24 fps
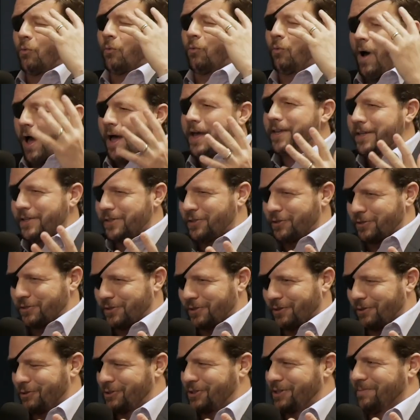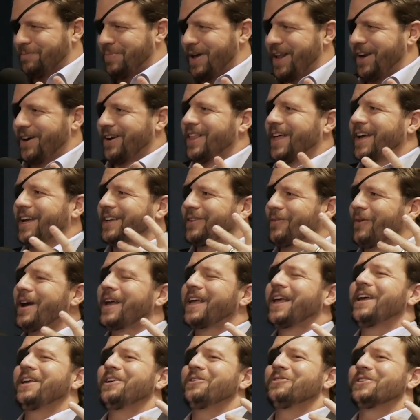Why is your solution better?
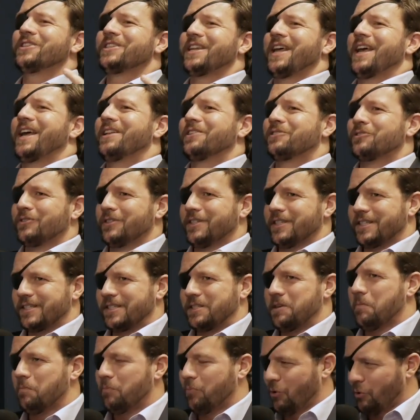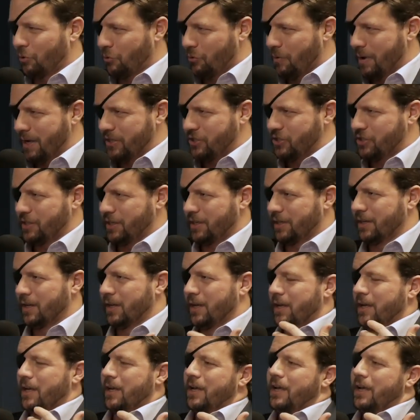Why can't you just answer the simple question?